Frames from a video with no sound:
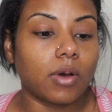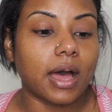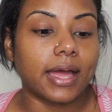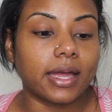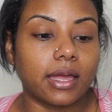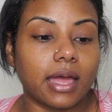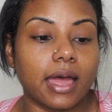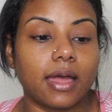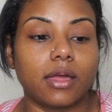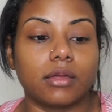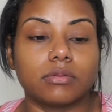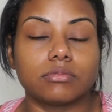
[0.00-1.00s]

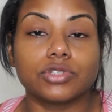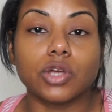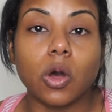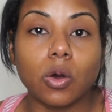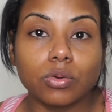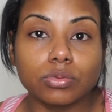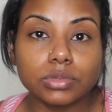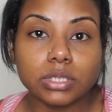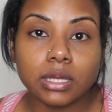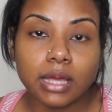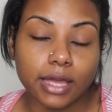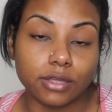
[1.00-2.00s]
I
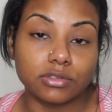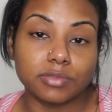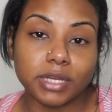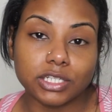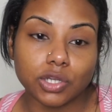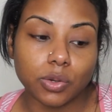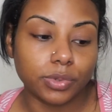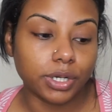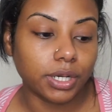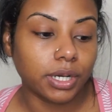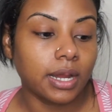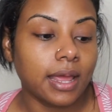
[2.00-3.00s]
use my
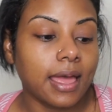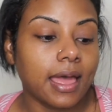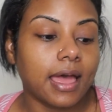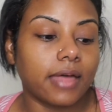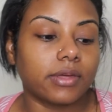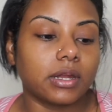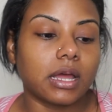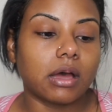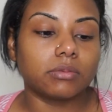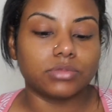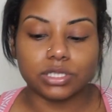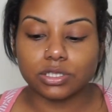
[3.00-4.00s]
toner, and then now
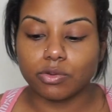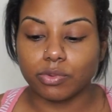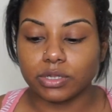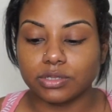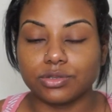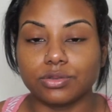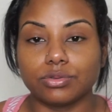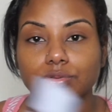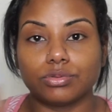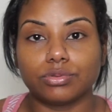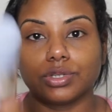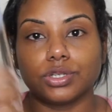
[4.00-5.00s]
I'm just going
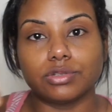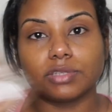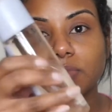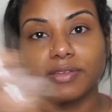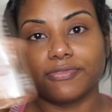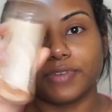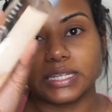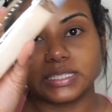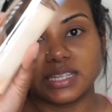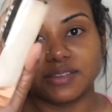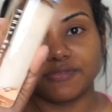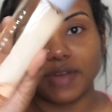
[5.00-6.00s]
to use my
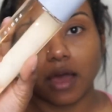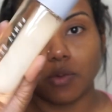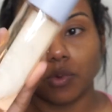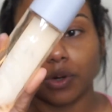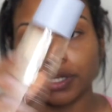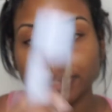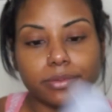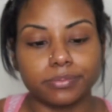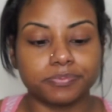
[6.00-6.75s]
Fenty Fat Water,